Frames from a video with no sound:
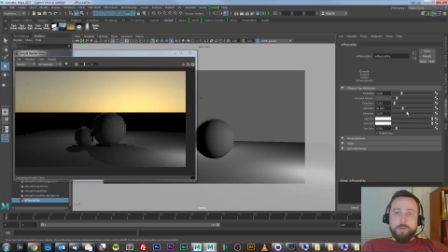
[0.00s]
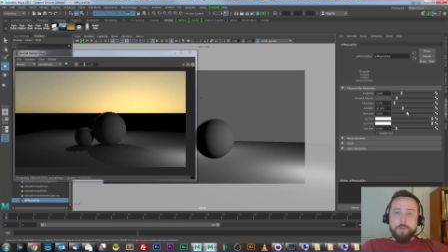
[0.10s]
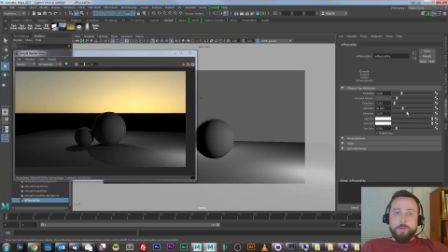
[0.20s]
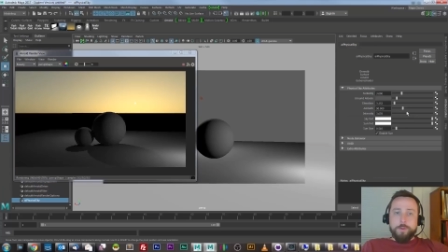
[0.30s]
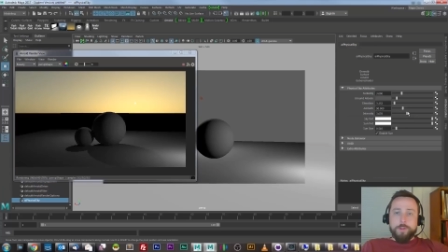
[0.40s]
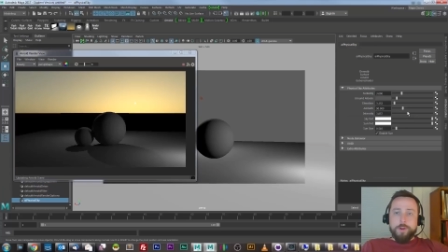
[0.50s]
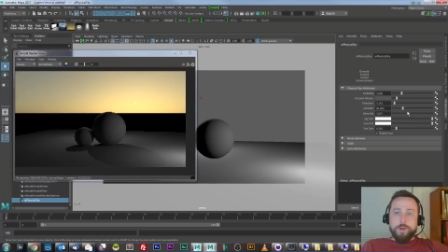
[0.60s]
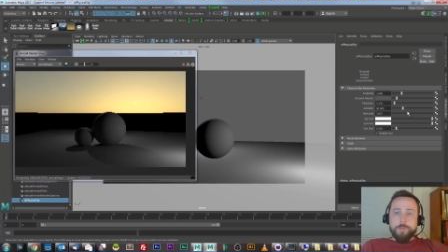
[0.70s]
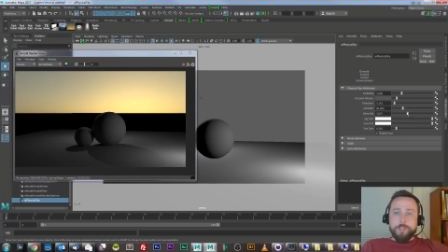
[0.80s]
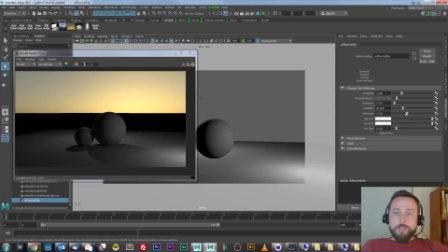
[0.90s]
There are a few other
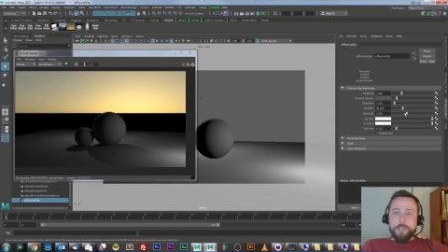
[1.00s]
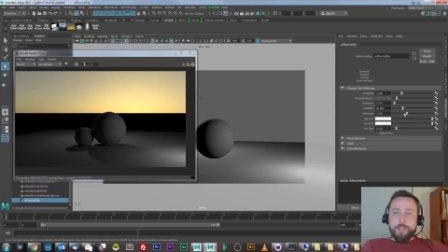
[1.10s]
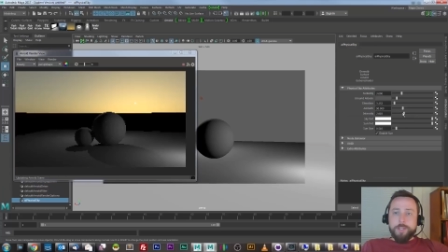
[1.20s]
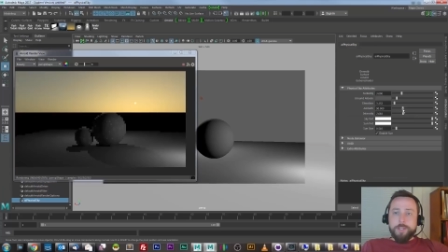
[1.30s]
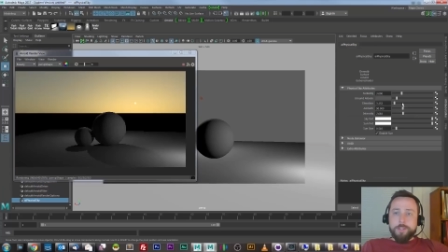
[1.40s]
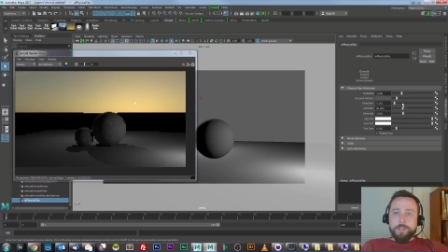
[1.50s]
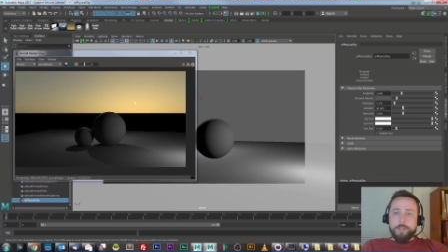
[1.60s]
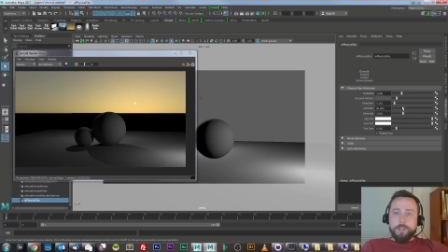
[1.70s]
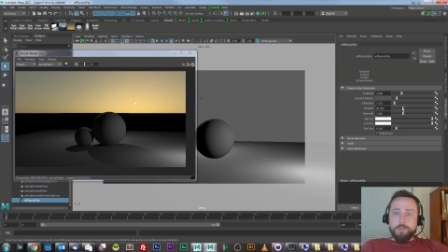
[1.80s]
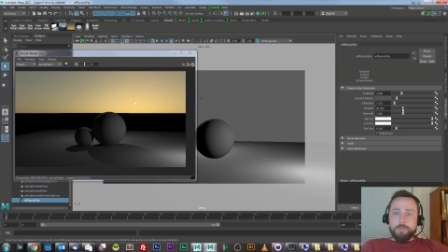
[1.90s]
options like
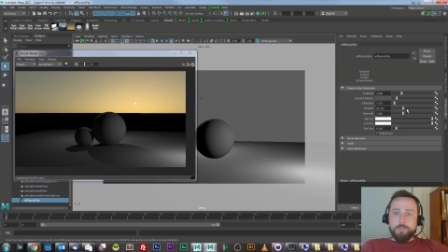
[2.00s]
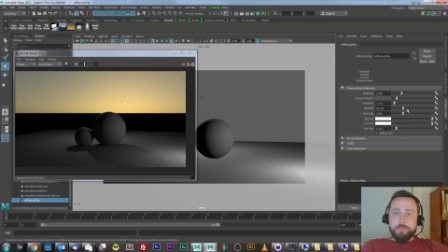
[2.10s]
intensity,